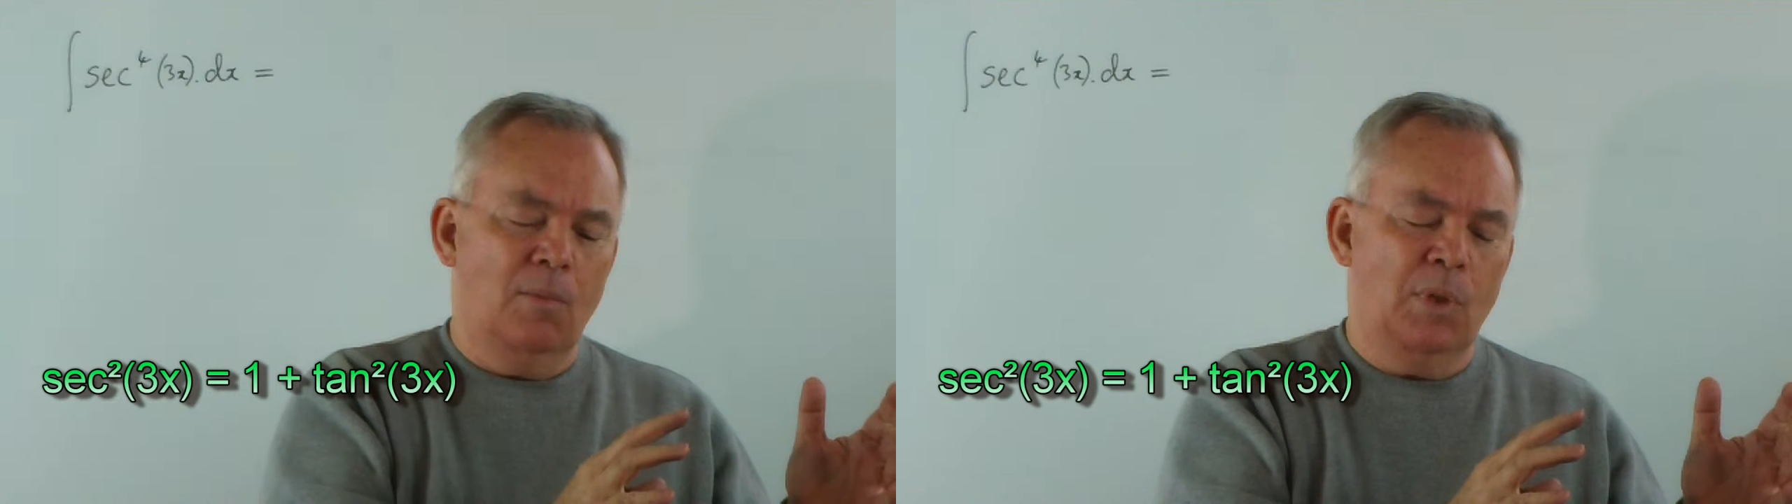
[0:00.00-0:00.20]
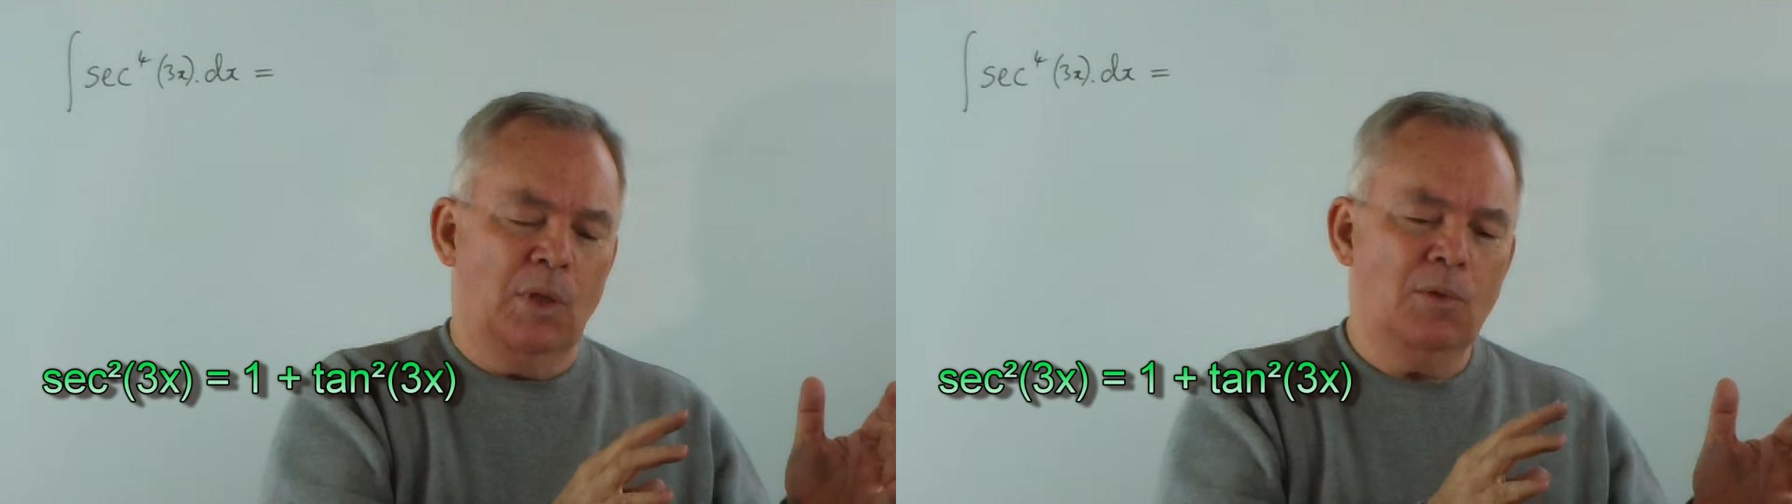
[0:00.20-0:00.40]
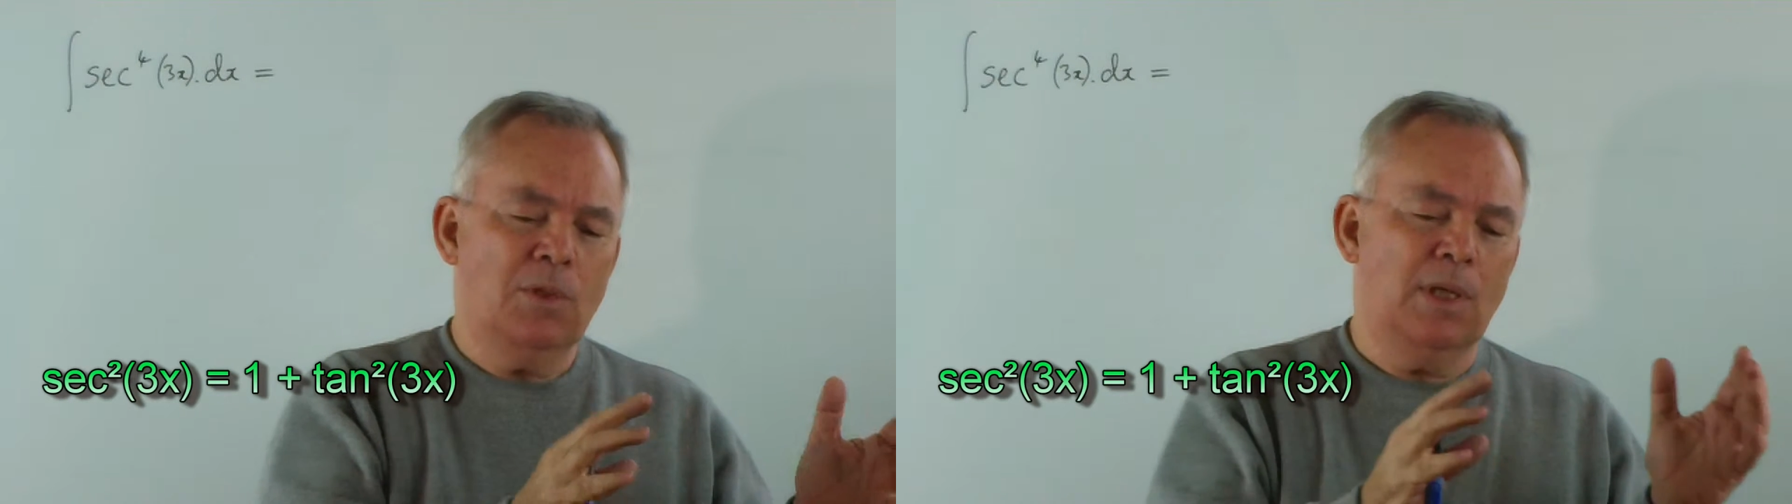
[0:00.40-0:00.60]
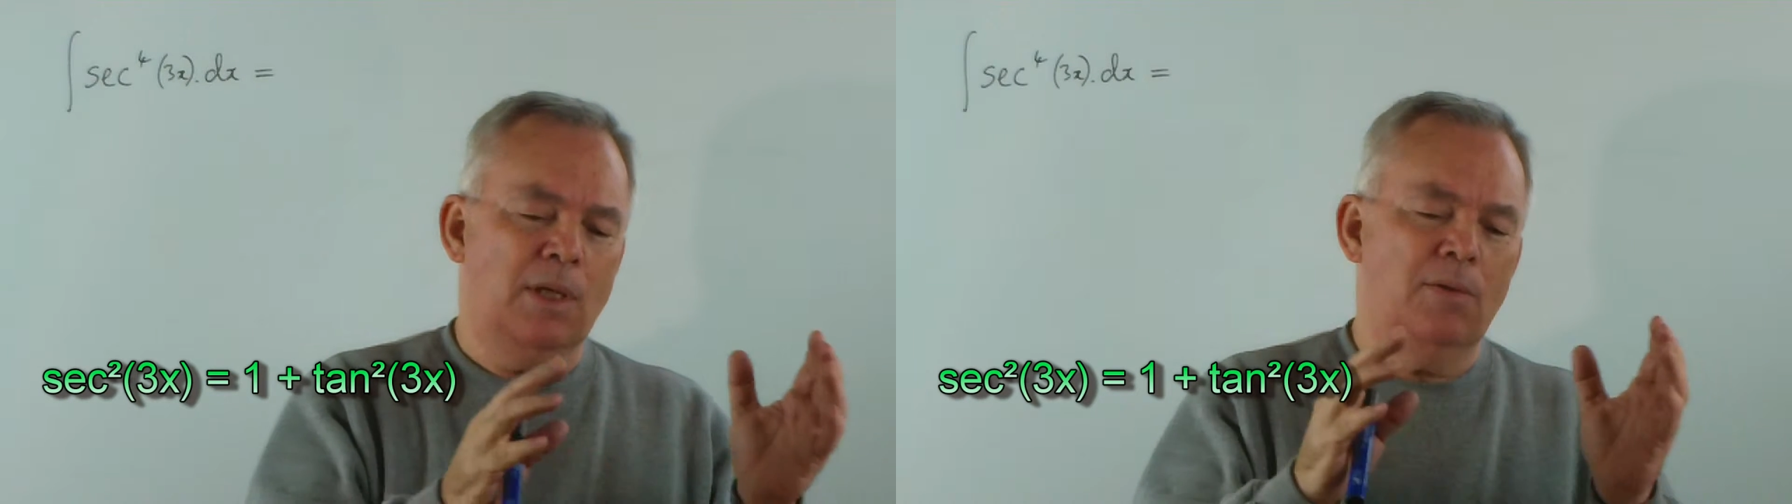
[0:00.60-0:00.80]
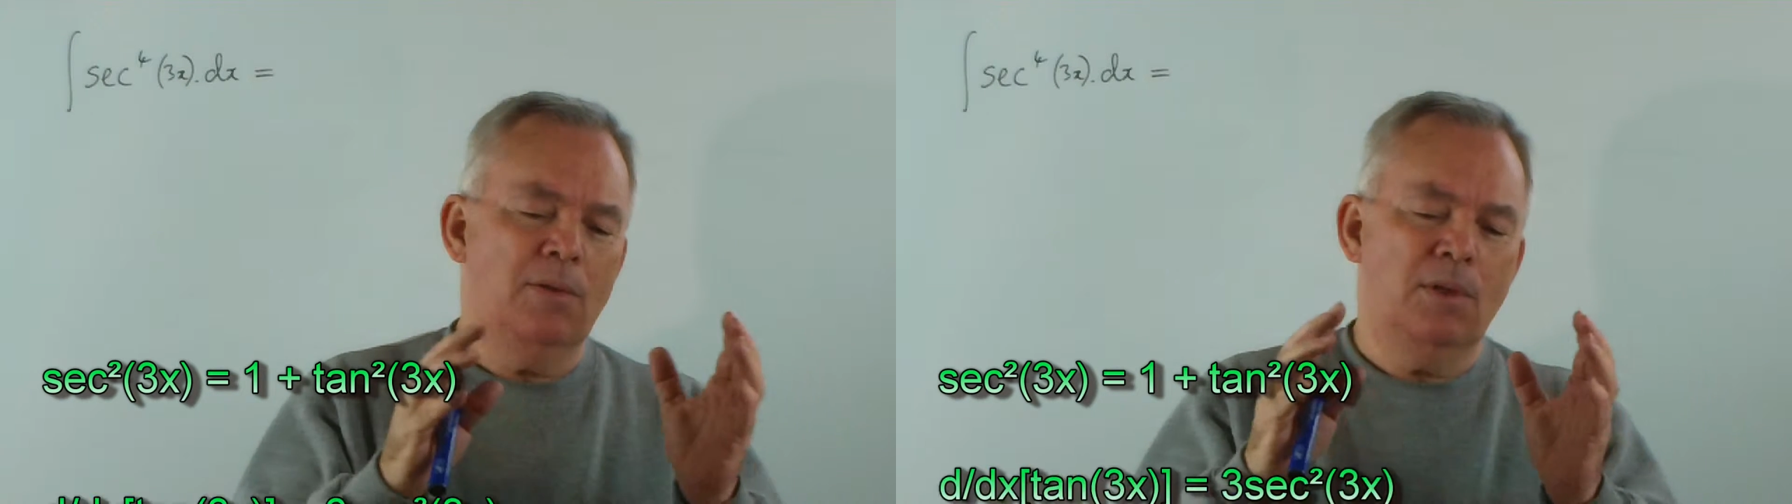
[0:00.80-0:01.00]
But
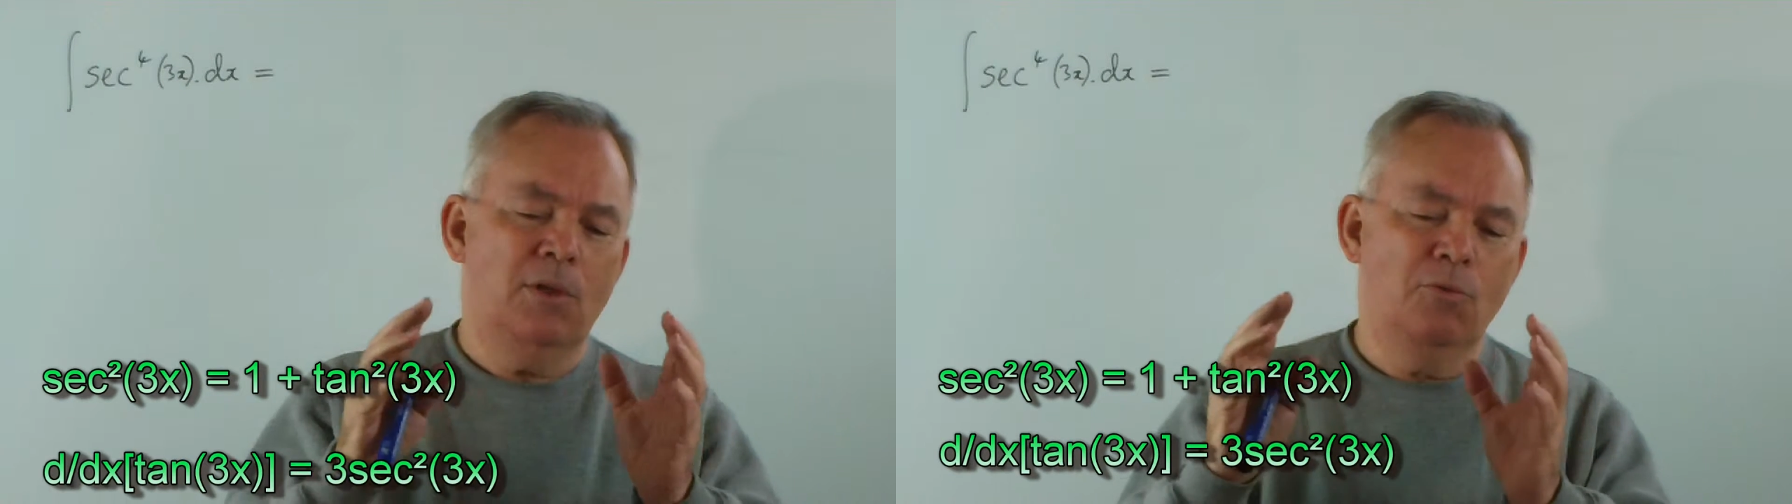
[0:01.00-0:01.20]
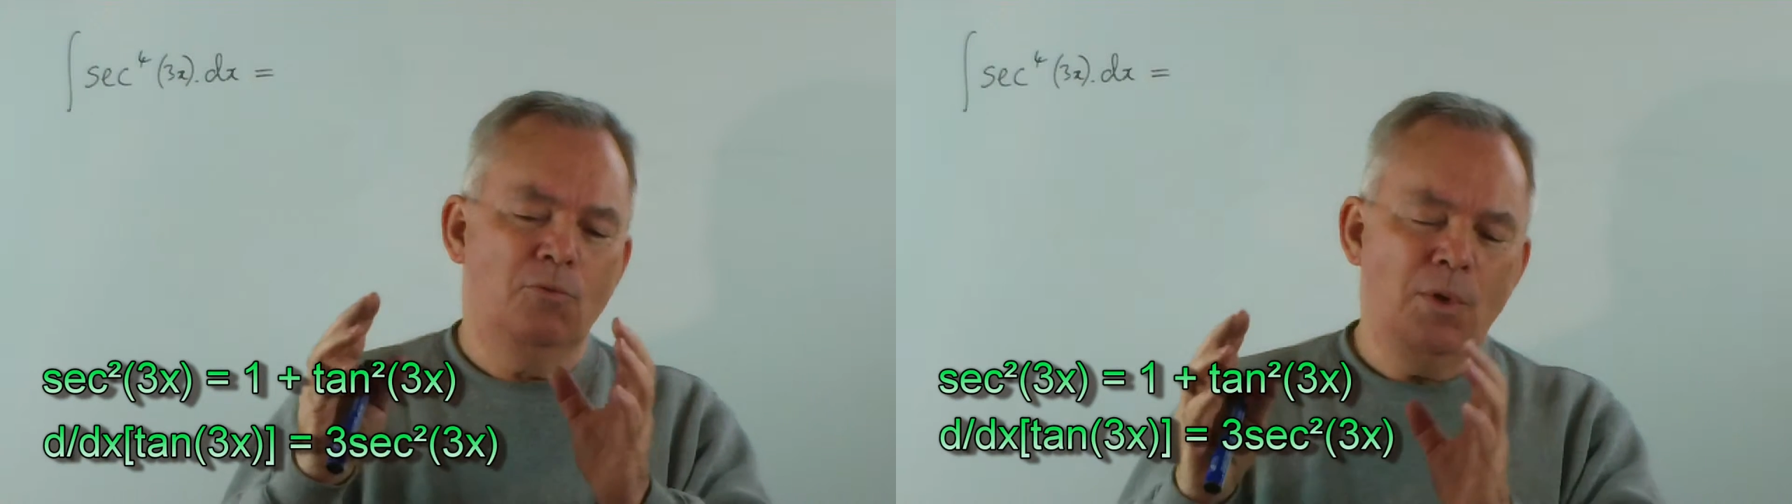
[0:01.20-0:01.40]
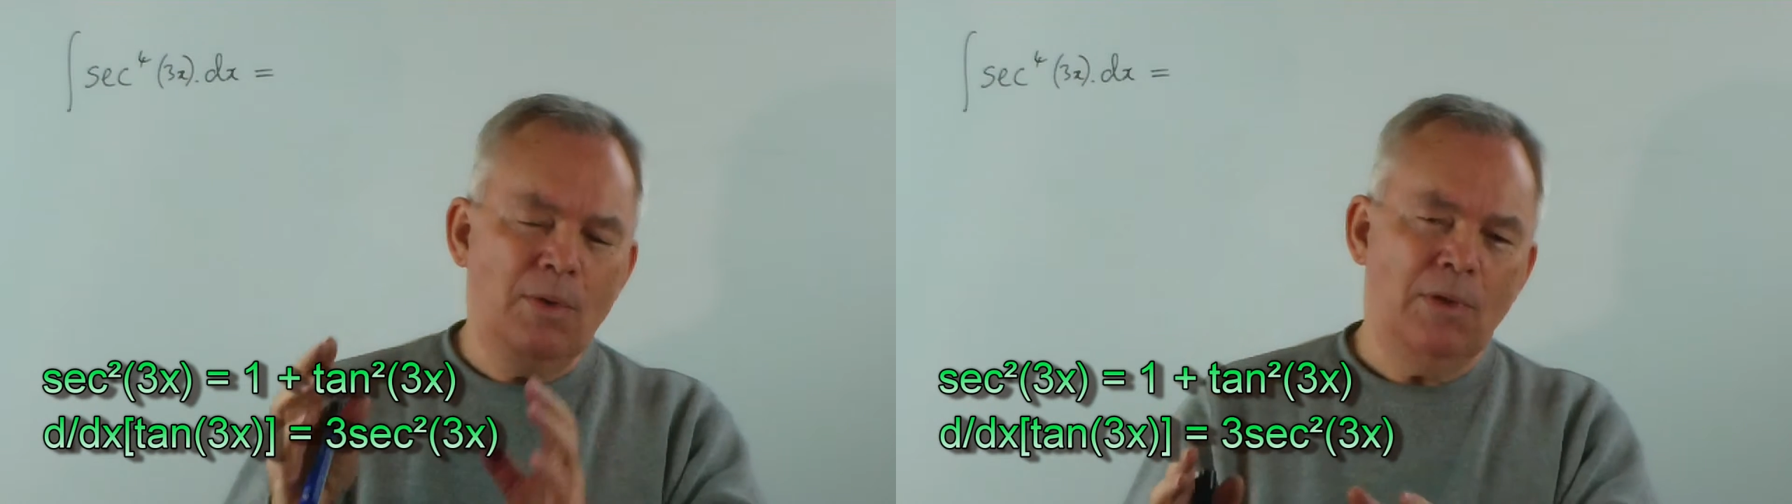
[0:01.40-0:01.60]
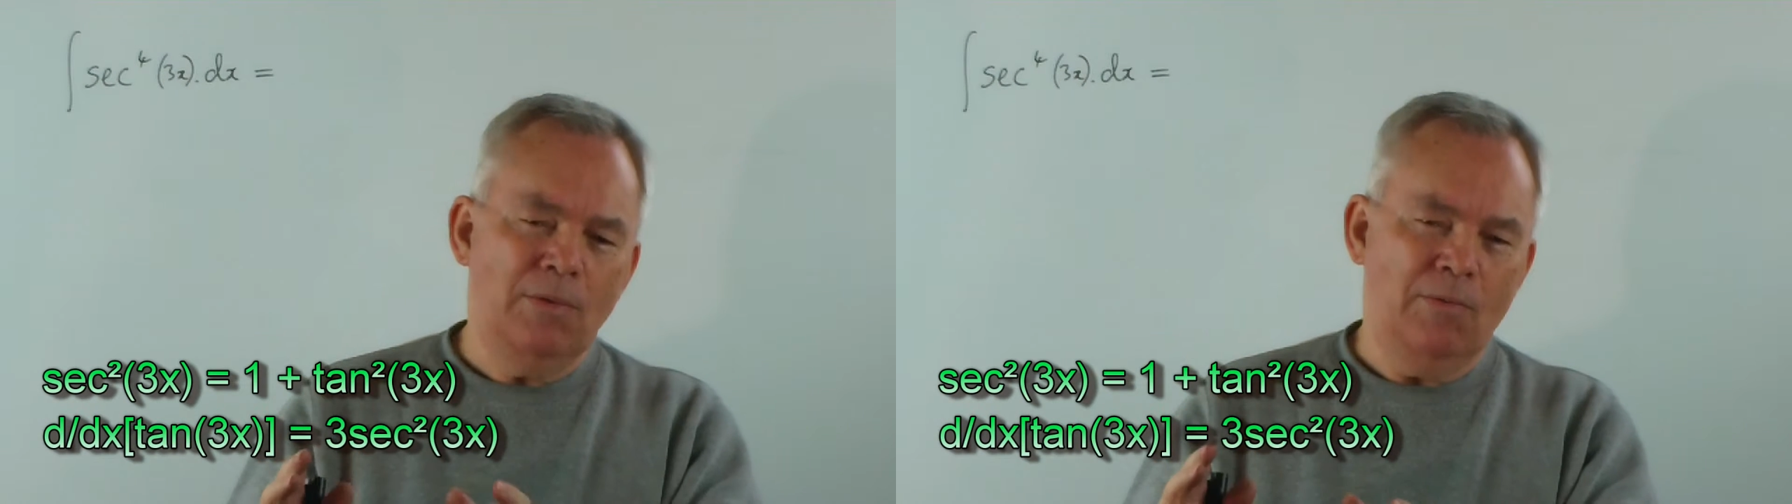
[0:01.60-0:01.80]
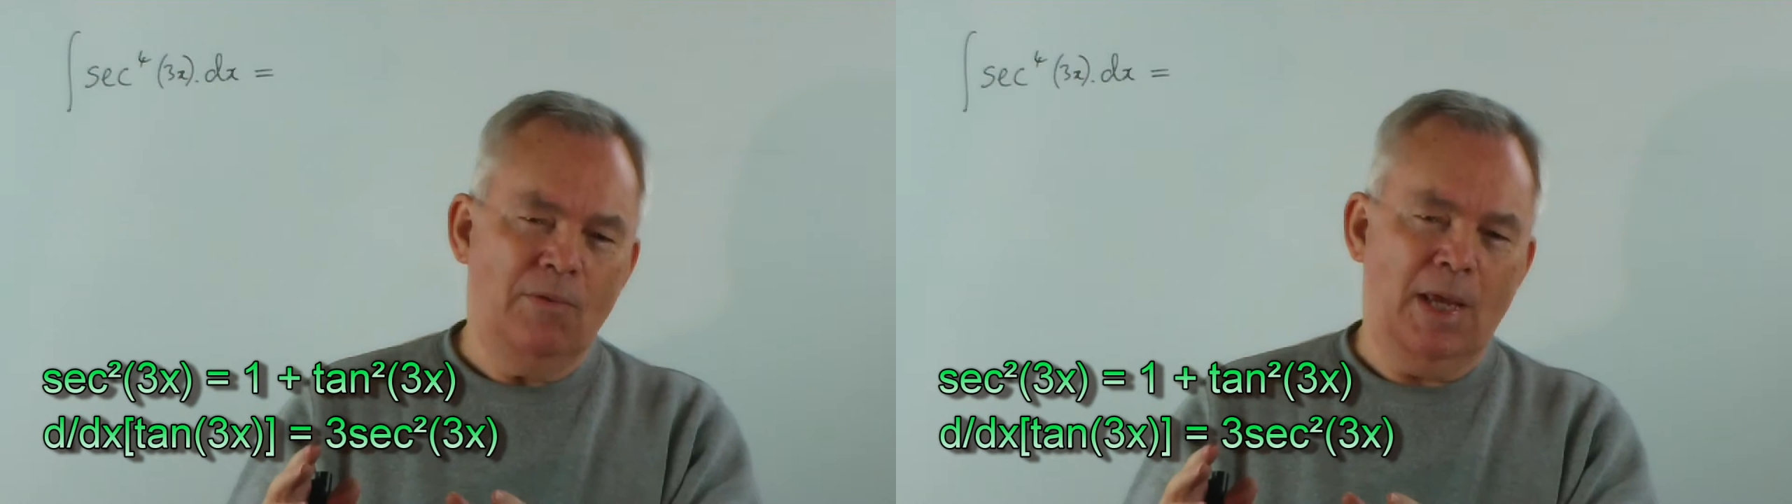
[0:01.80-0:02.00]
also the derivative of